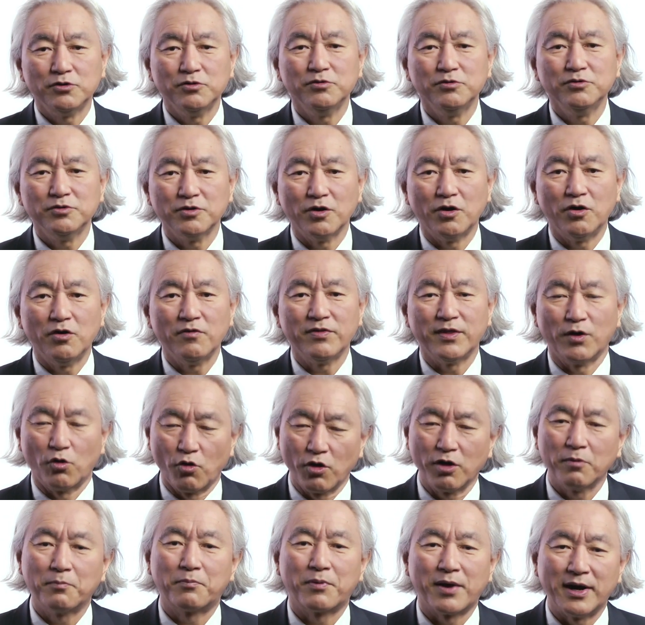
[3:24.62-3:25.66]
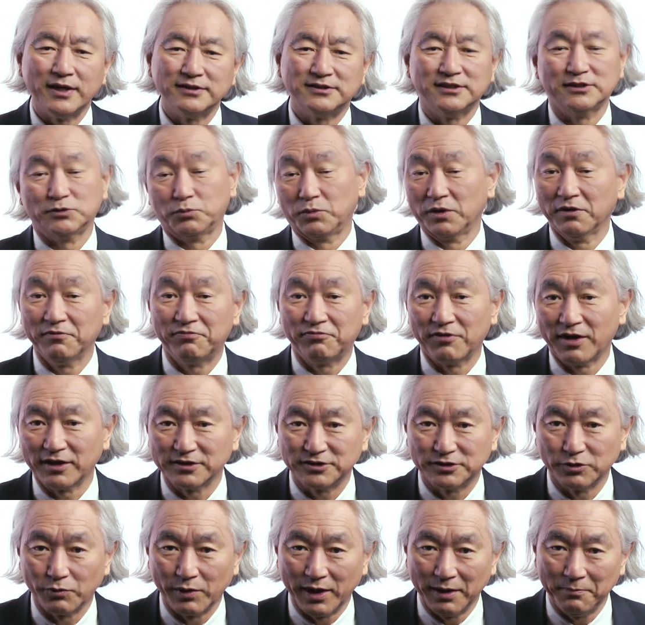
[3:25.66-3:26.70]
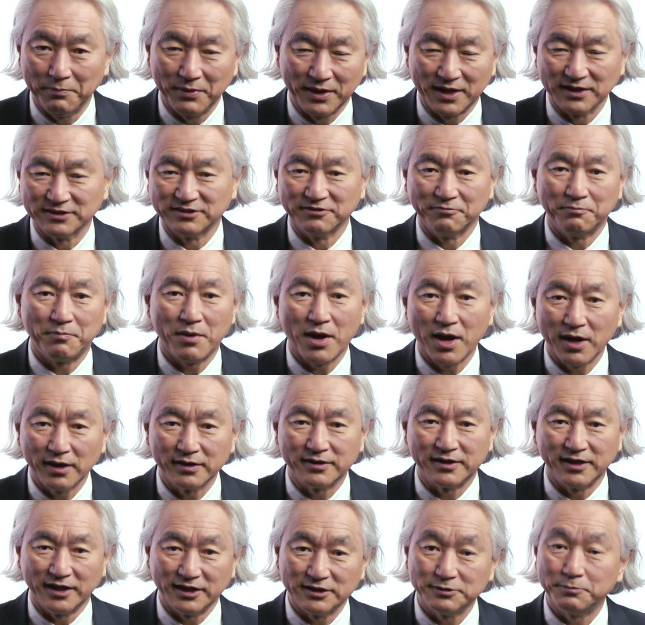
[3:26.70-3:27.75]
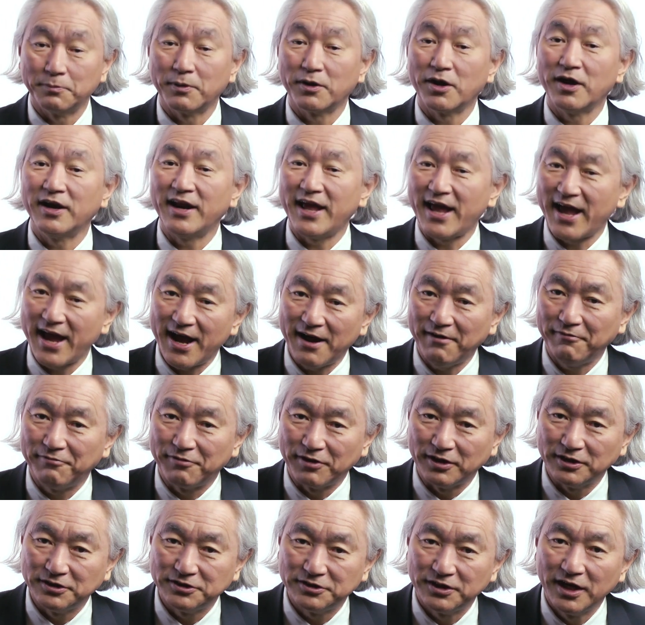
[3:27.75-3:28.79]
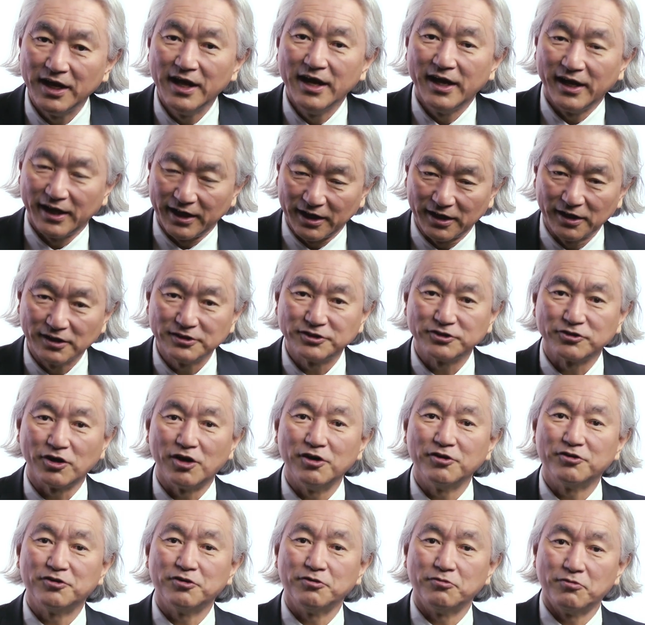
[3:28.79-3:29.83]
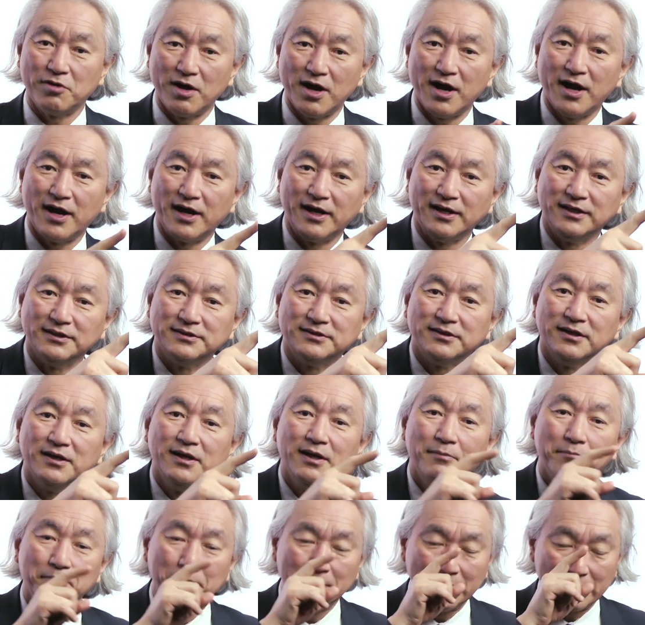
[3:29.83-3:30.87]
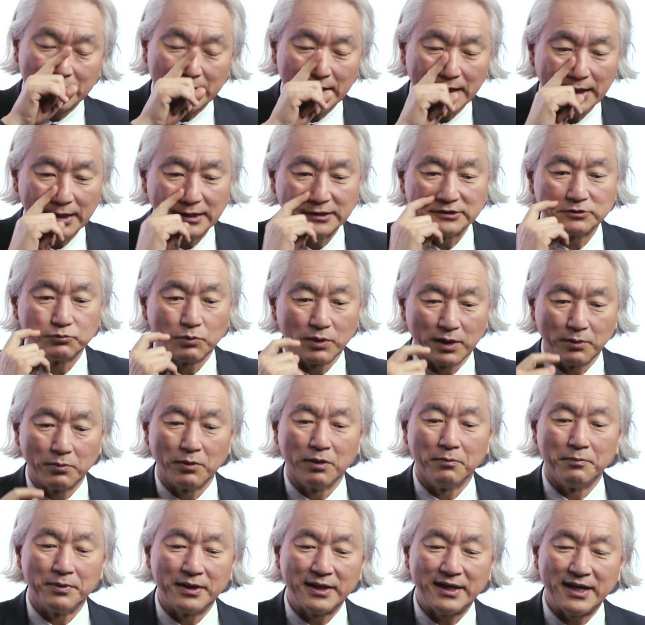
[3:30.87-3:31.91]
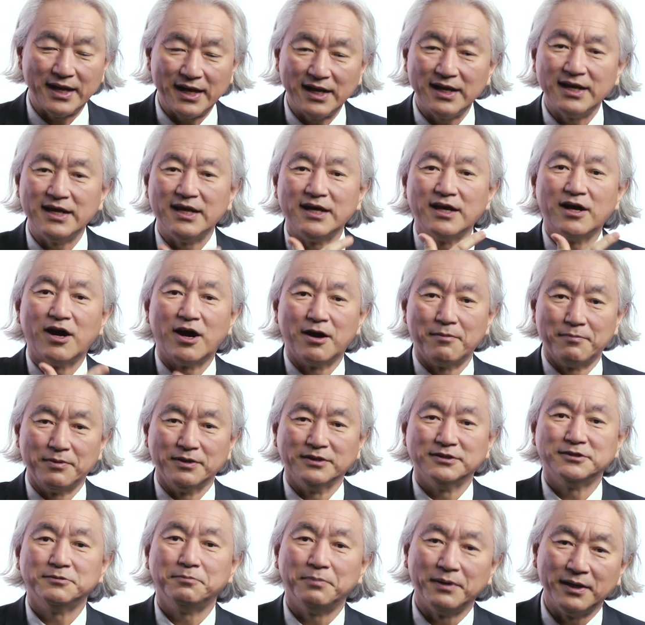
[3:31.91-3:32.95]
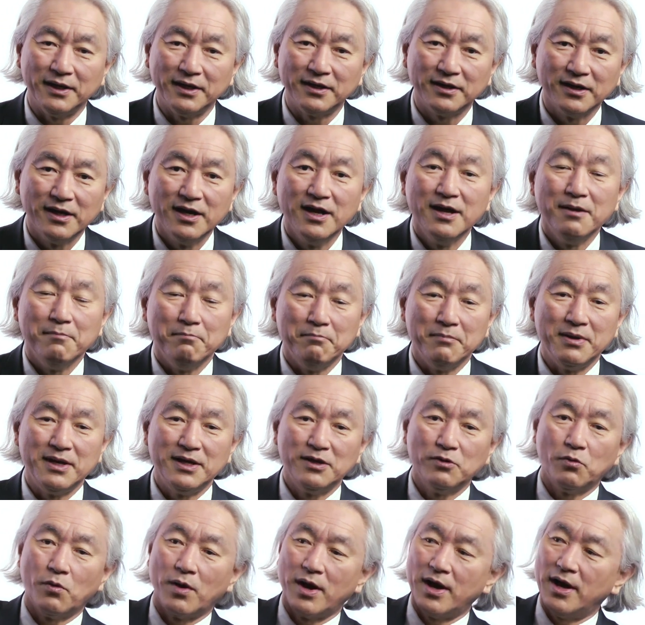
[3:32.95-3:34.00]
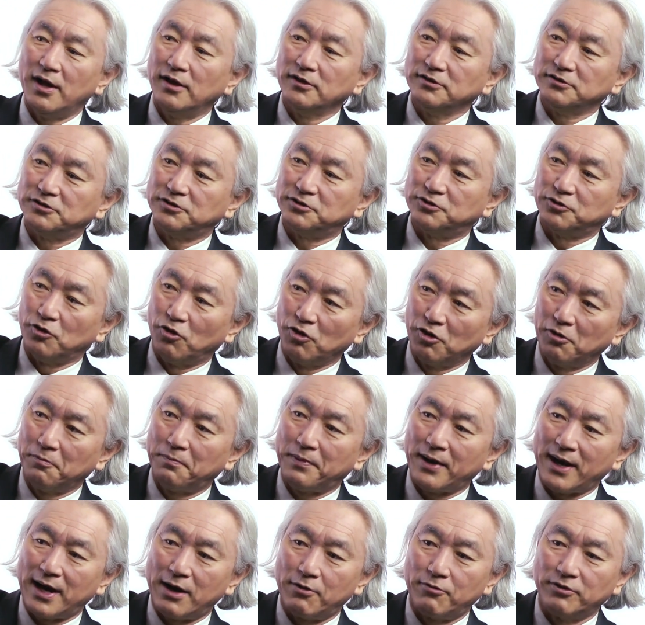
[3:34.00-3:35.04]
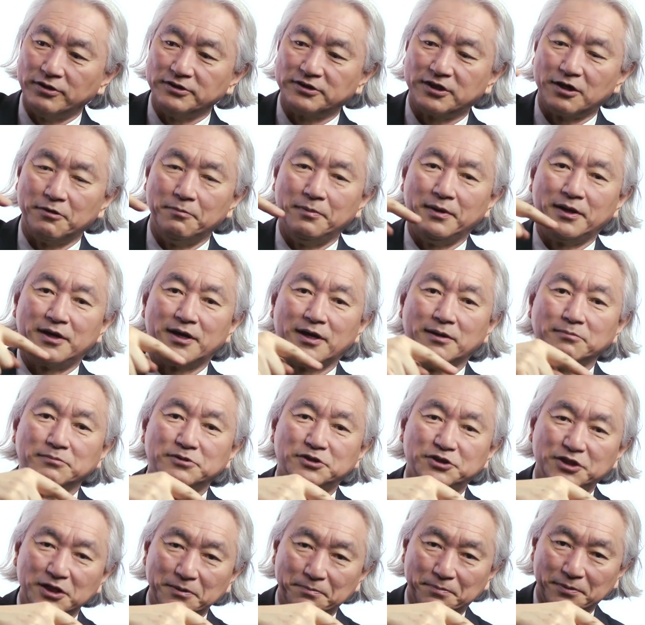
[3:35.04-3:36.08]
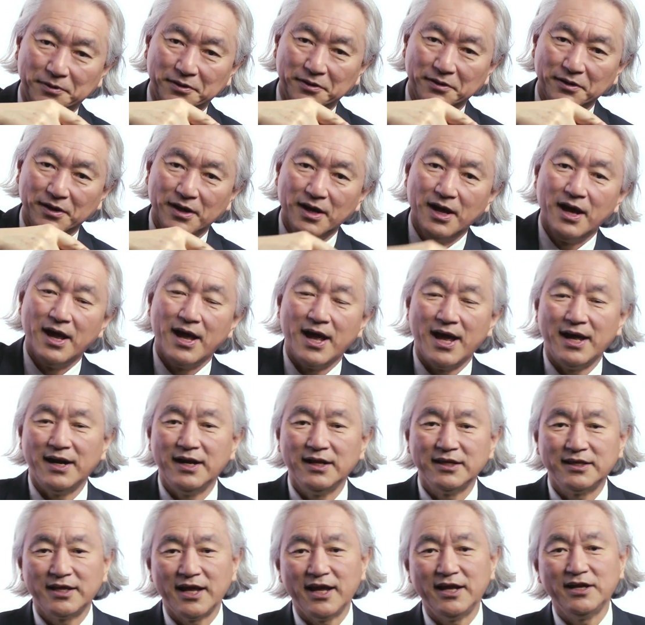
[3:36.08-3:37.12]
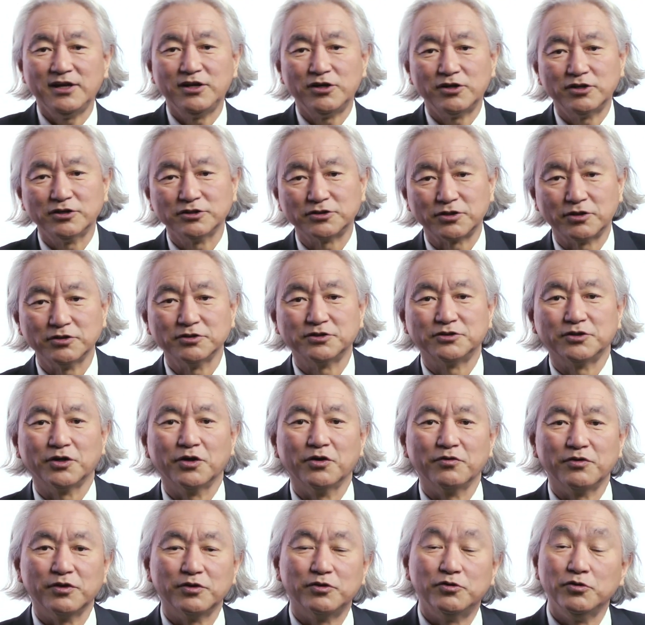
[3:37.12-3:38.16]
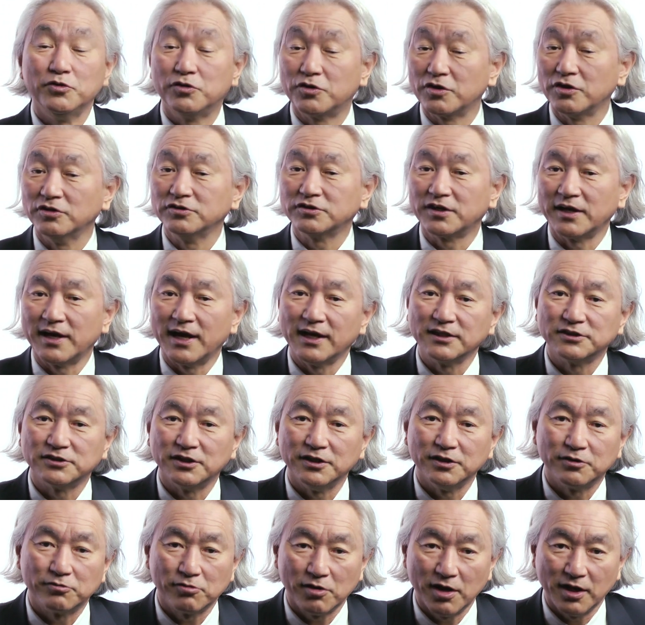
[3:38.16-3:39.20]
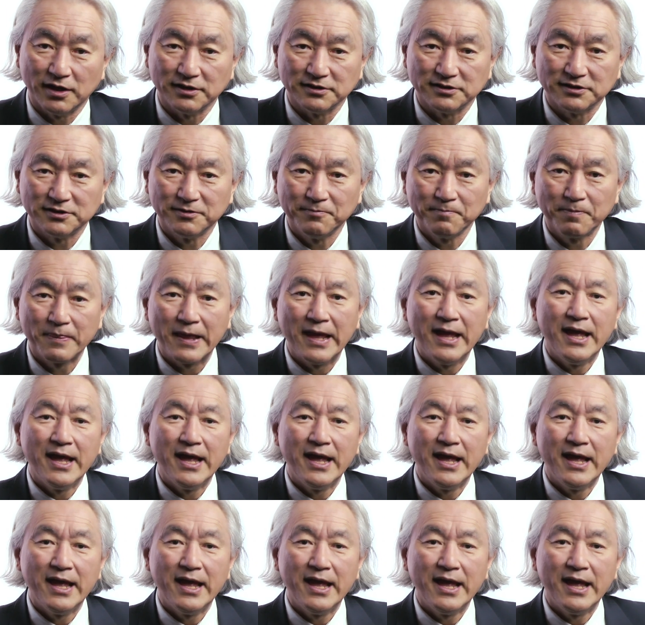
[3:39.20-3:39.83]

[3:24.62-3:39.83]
do know that oil prices will fluctuate because of politics, but on average, it'll start to rise because we will be hitting Hubbert's peak. Meanwhile, solar power is going to become cheaper, and in 10 years or so, the two curves could actually cross.